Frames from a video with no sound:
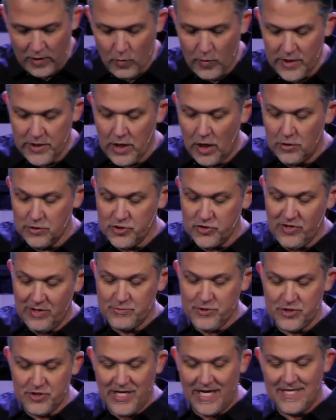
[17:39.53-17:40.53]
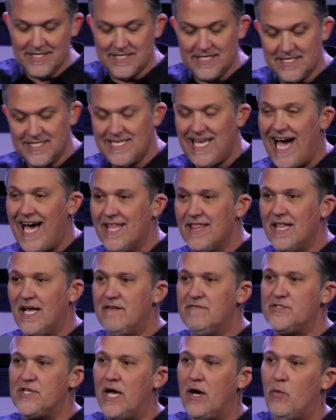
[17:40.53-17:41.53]
We know Scripture tells us God
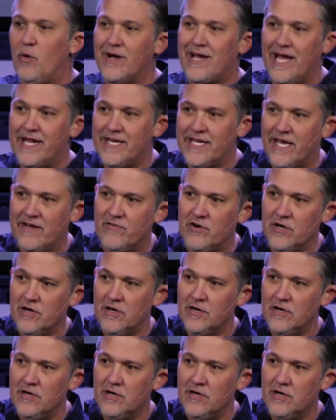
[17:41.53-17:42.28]
loves uh, what kind of giver?